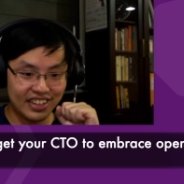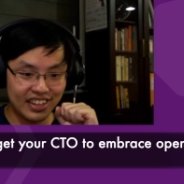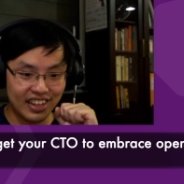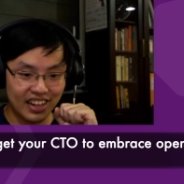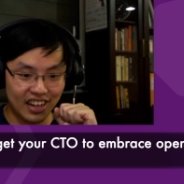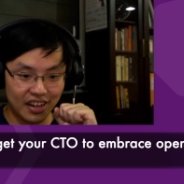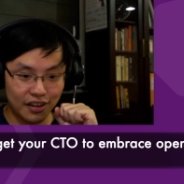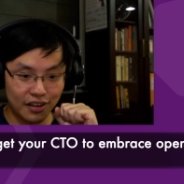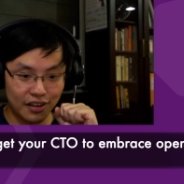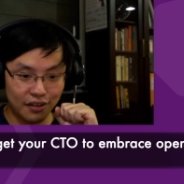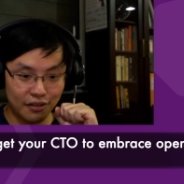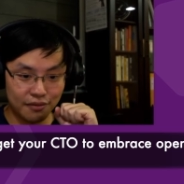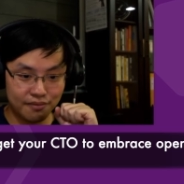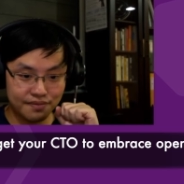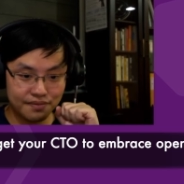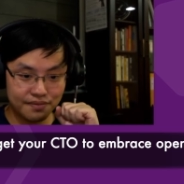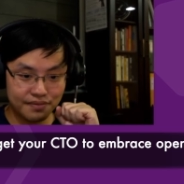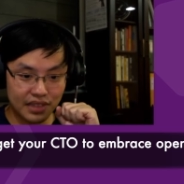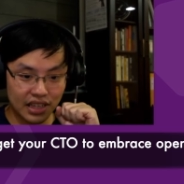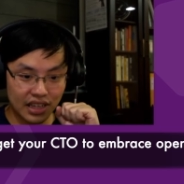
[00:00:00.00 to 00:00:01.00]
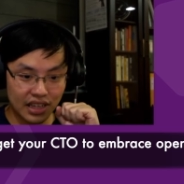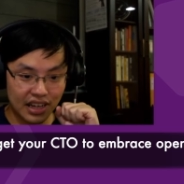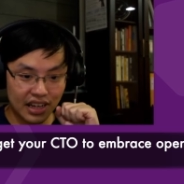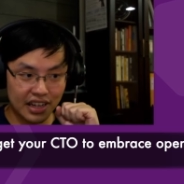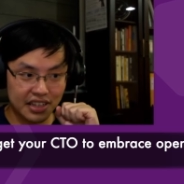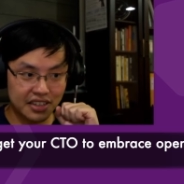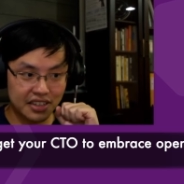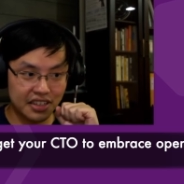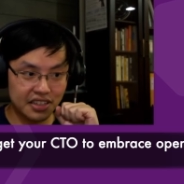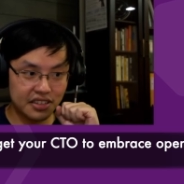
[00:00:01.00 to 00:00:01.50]

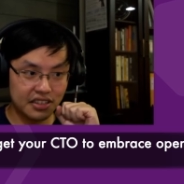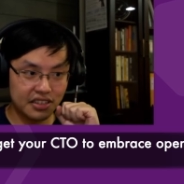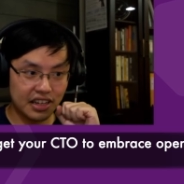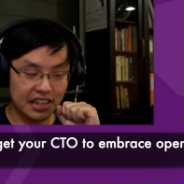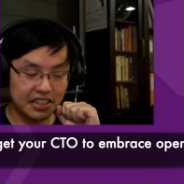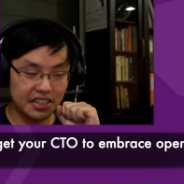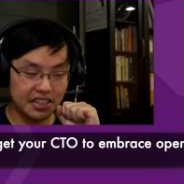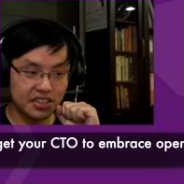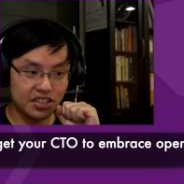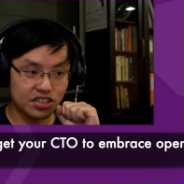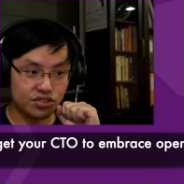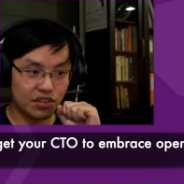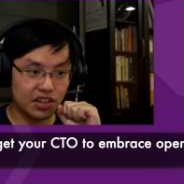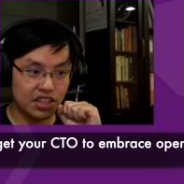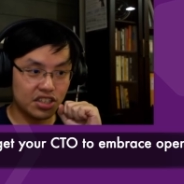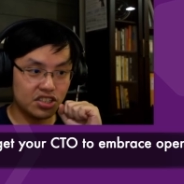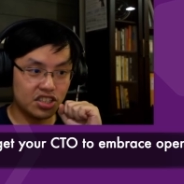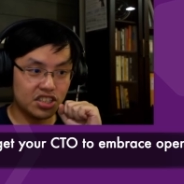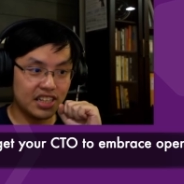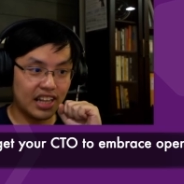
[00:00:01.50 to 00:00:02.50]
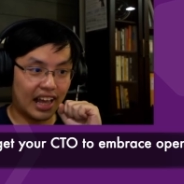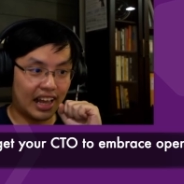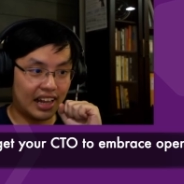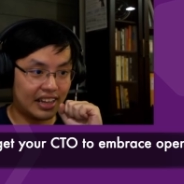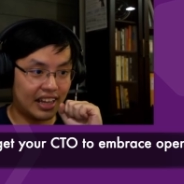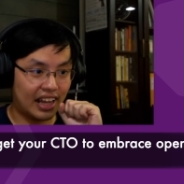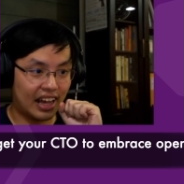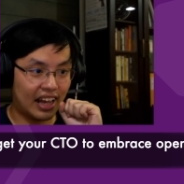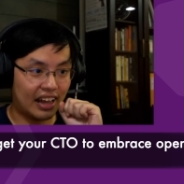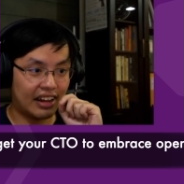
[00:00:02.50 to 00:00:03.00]
I think the strategy
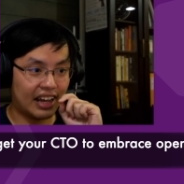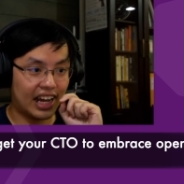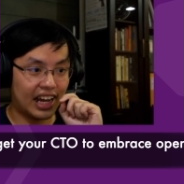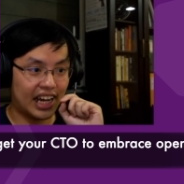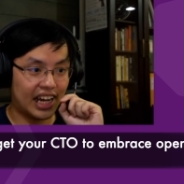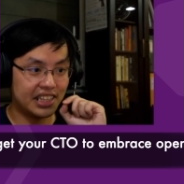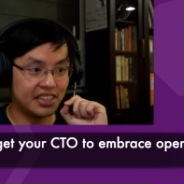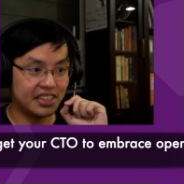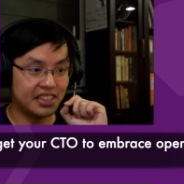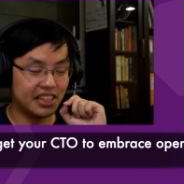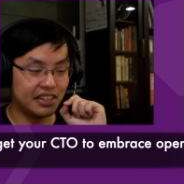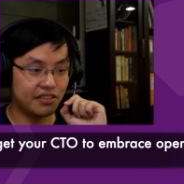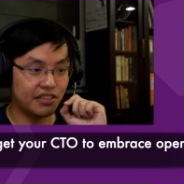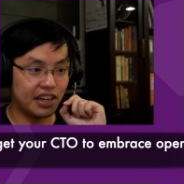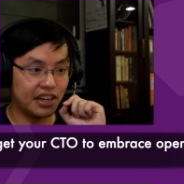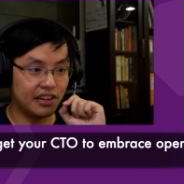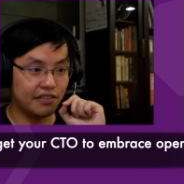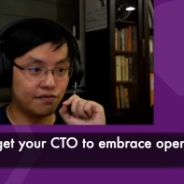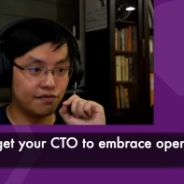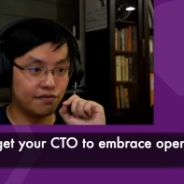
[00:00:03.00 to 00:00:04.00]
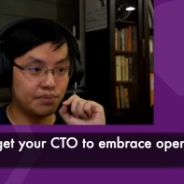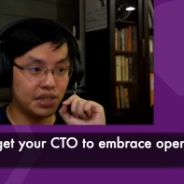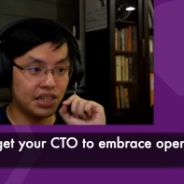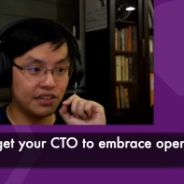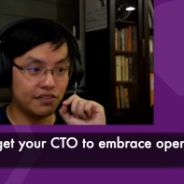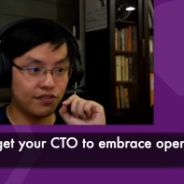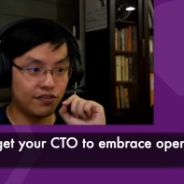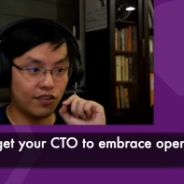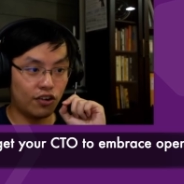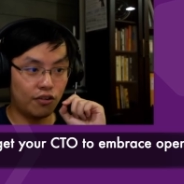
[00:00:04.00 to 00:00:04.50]
that I did, right, be
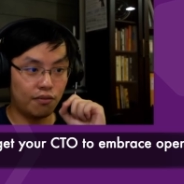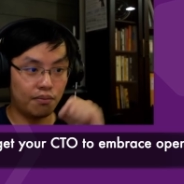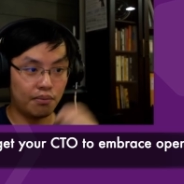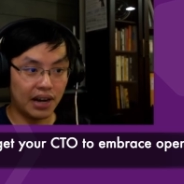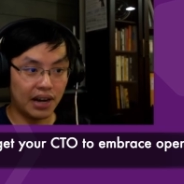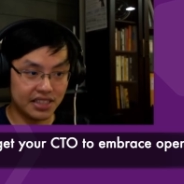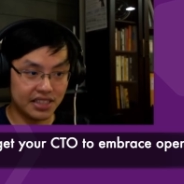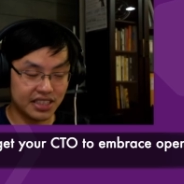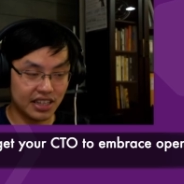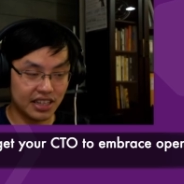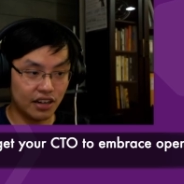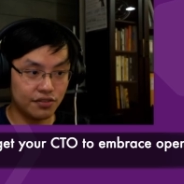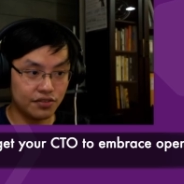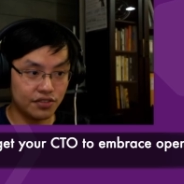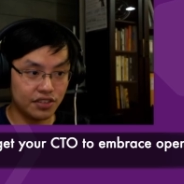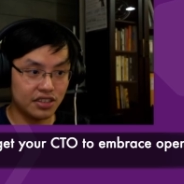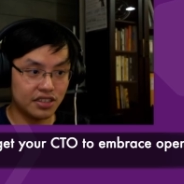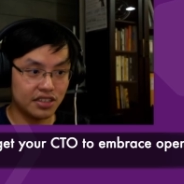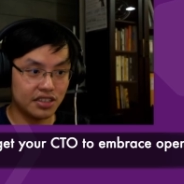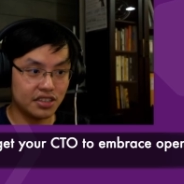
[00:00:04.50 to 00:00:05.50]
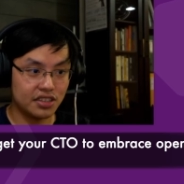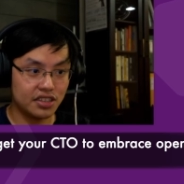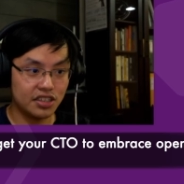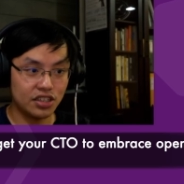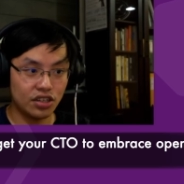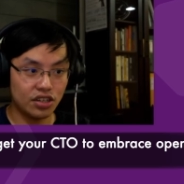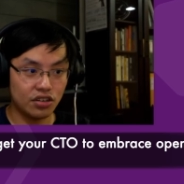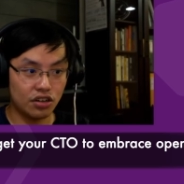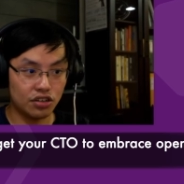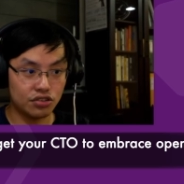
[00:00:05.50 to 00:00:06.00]
it for myself
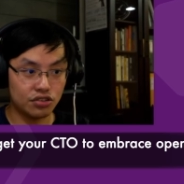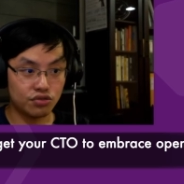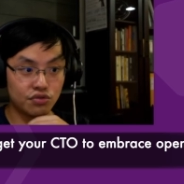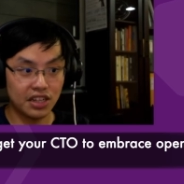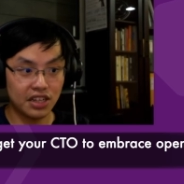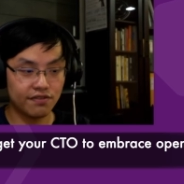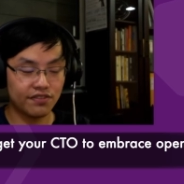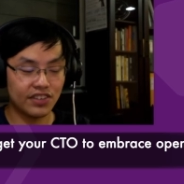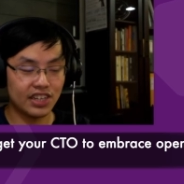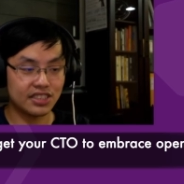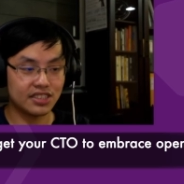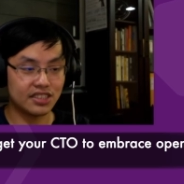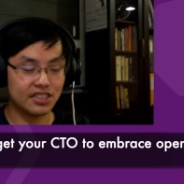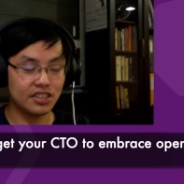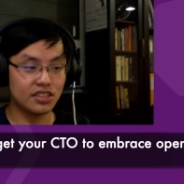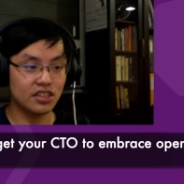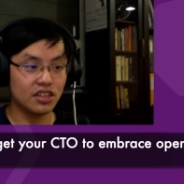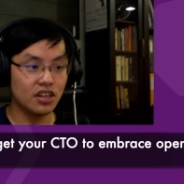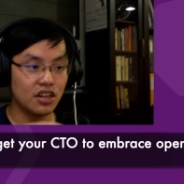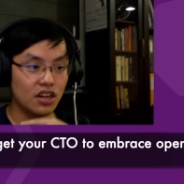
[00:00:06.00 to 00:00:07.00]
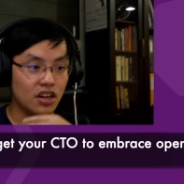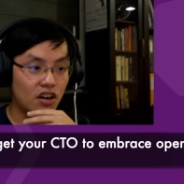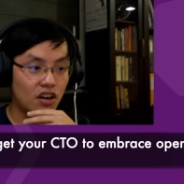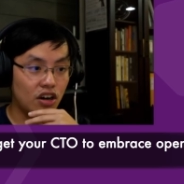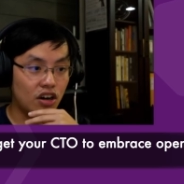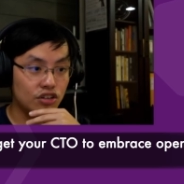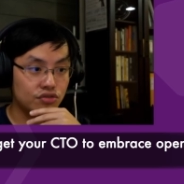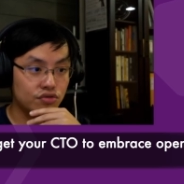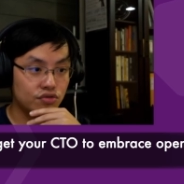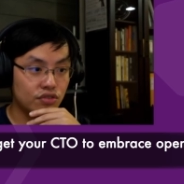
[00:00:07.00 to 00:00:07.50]
internally or to investors
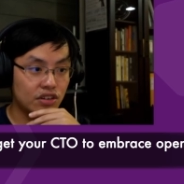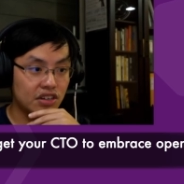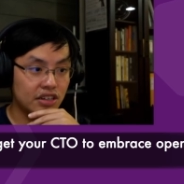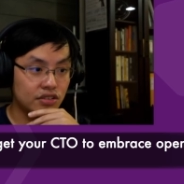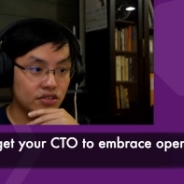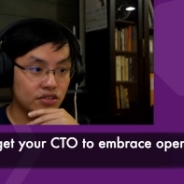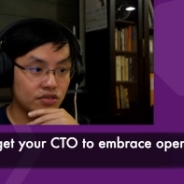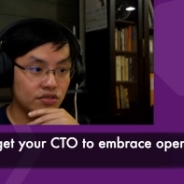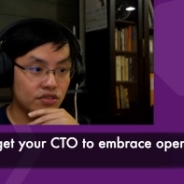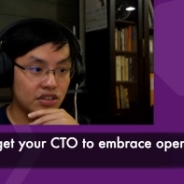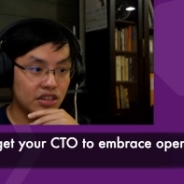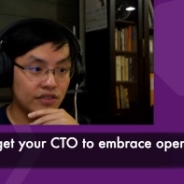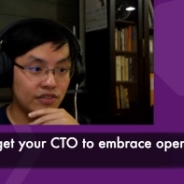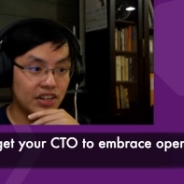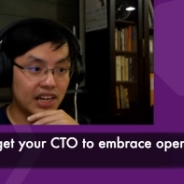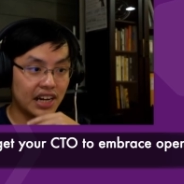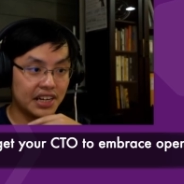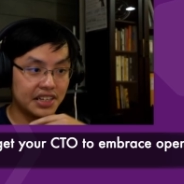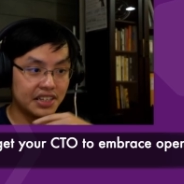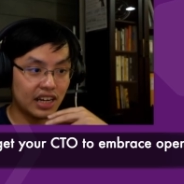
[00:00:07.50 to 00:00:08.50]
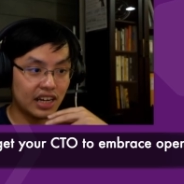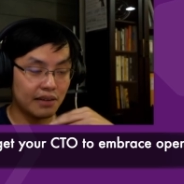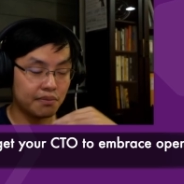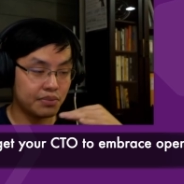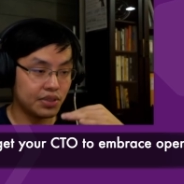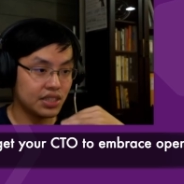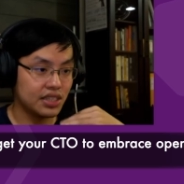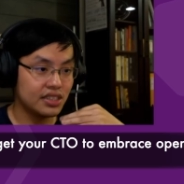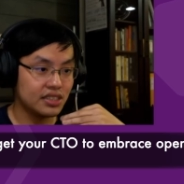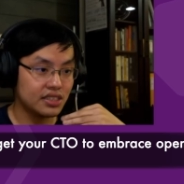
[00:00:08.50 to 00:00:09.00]
or to even other
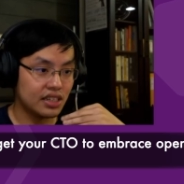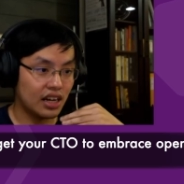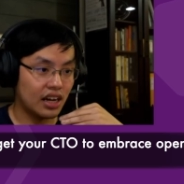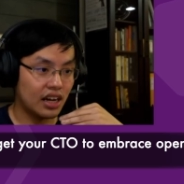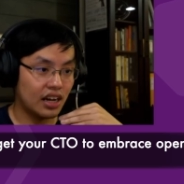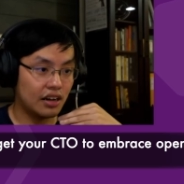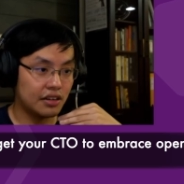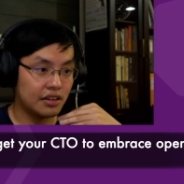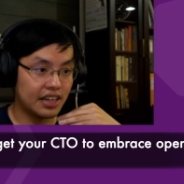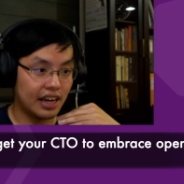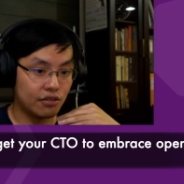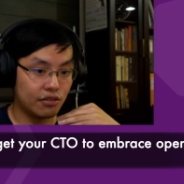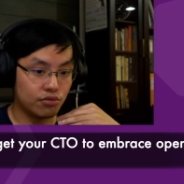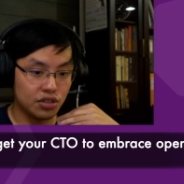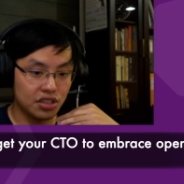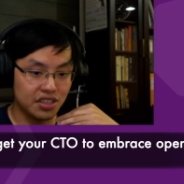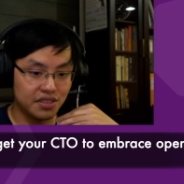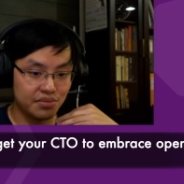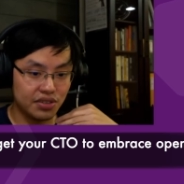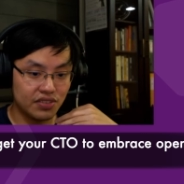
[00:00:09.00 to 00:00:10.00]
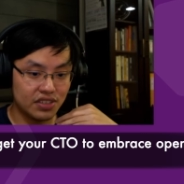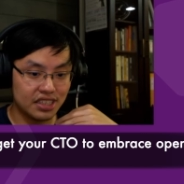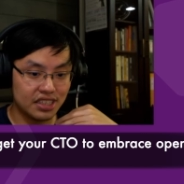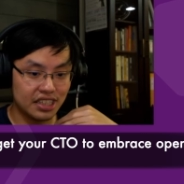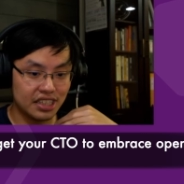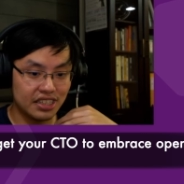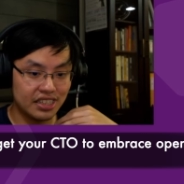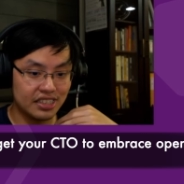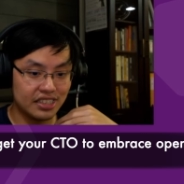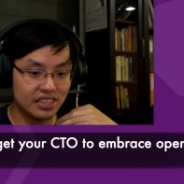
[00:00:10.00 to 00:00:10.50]
companies that I worked in
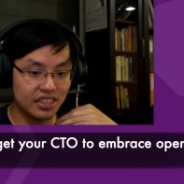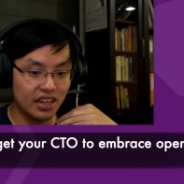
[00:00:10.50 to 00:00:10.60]
previously, is